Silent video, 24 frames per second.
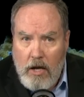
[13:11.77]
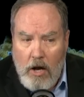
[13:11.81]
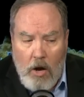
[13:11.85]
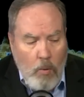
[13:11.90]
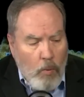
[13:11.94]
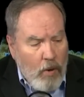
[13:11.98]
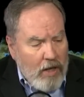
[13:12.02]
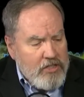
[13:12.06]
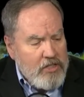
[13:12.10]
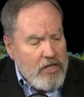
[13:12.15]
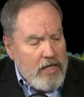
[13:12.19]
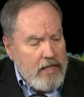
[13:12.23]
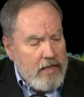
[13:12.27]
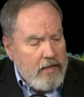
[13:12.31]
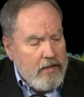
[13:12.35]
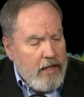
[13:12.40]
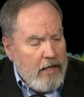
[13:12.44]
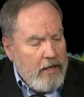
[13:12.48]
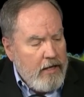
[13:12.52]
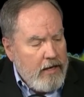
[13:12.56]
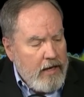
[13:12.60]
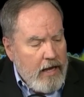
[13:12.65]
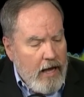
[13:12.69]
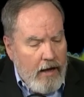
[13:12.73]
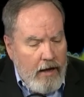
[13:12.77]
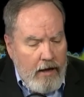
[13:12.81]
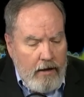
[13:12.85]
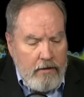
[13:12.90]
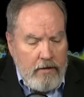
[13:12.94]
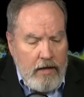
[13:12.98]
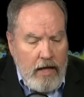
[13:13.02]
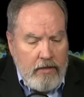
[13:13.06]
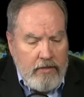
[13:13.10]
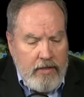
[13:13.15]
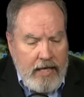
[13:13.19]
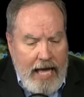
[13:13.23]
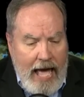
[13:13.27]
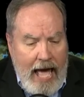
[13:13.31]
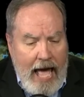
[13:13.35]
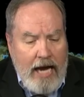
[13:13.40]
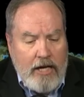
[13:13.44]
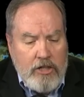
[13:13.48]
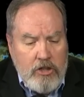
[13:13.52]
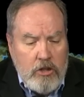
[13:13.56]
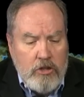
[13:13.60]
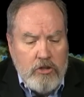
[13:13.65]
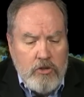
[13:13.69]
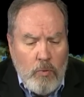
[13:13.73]
Weren't the
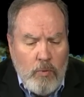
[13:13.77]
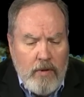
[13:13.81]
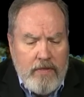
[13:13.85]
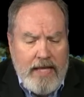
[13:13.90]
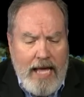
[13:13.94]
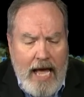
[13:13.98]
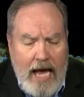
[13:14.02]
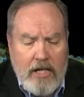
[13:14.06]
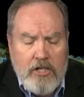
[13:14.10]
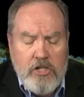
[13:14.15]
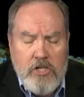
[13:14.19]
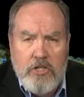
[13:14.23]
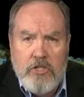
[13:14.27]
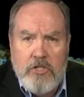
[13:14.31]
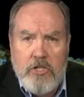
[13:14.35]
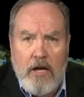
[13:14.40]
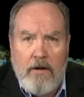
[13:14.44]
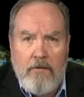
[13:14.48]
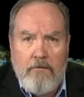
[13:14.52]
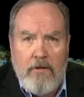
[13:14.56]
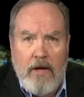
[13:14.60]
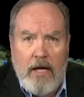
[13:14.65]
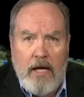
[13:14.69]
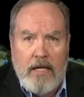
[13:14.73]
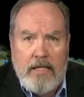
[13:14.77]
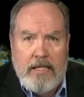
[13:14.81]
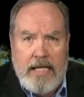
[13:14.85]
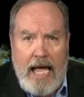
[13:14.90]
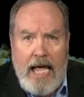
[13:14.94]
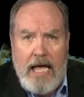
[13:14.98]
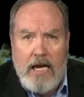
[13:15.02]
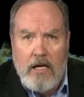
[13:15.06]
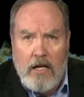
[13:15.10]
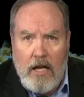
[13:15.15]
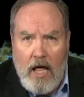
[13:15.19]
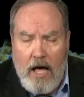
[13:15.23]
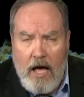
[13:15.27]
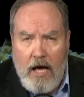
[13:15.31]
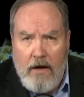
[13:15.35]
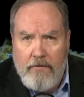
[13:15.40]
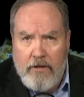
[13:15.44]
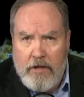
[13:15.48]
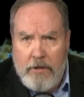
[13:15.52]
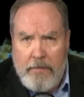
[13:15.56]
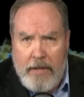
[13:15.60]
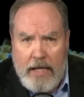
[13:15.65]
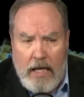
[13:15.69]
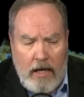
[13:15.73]
actions of Dan Love
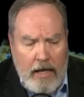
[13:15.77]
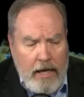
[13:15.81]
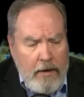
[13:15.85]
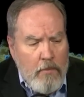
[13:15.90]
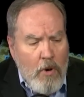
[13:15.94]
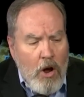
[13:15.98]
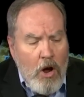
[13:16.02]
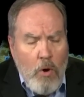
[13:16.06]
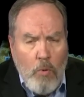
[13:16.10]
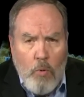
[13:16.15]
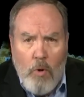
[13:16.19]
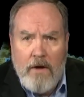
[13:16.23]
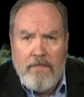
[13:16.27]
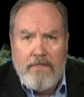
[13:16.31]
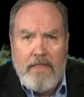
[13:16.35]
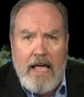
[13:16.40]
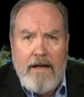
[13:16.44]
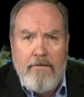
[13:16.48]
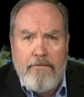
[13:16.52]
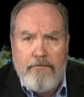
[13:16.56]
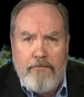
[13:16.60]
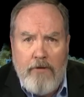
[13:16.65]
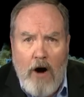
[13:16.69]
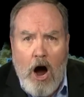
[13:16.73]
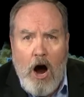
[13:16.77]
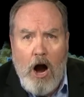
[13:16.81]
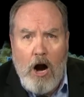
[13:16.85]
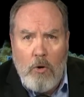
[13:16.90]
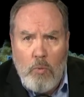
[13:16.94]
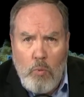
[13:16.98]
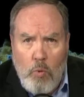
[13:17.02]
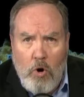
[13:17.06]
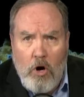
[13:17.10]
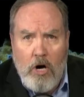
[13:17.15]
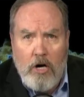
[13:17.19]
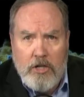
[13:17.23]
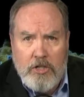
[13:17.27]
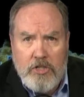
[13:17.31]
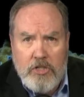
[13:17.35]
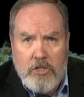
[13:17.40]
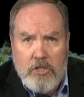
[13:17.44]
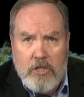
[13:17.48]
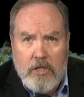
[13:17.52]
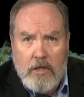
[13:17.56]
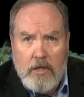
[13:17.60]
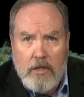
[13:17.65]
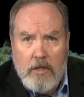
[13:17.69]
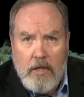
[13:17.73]
and the BLM, weren't they far
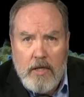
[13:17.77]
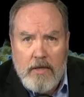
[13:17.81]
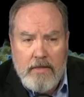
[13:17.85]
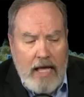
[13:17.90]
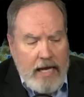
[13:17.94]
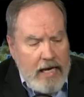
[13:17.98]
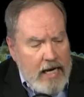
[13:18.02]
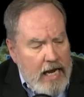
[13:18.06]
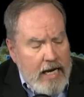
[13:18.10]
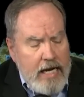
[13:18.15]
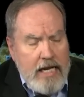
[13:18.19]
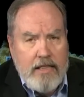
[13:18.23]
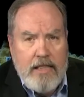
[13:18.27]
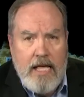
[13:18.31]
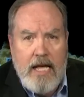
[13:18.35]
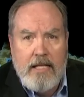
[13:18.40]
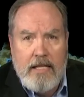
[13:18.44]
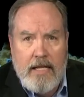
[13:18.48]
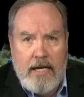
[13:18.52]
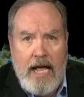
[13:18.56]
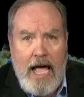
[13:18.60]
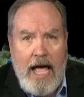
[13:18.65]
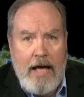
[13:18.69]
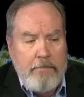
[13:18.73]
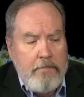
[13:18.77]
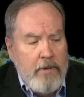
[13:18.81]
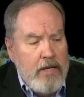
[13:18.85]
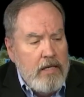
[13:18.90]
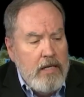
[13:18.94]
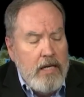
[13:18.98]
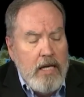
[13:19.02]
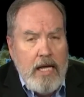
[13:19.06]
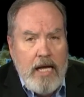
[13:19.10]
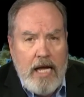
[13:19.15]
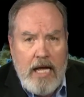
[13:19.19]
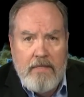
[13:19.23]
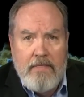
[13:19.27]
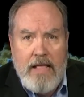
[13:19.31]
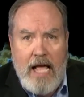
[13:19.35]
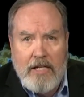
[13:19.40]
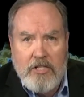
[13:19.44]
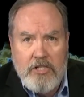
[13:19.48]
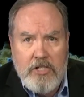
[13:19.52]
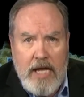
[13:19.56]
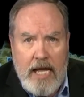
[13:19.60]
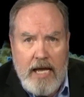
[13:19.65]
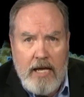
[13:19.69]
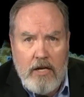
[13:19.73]
worse than anything that happened in that
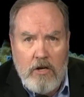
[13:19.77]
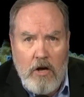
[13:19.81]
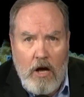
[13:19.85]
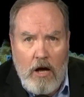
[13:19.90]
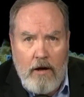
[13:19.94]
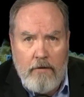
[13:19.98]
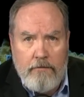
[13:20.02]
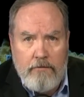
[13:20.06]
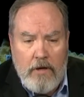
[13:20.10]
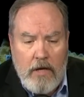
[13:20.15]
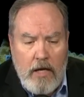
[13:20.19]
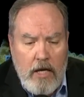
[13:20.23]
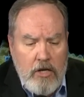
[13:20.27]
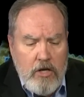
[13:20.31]
standoff?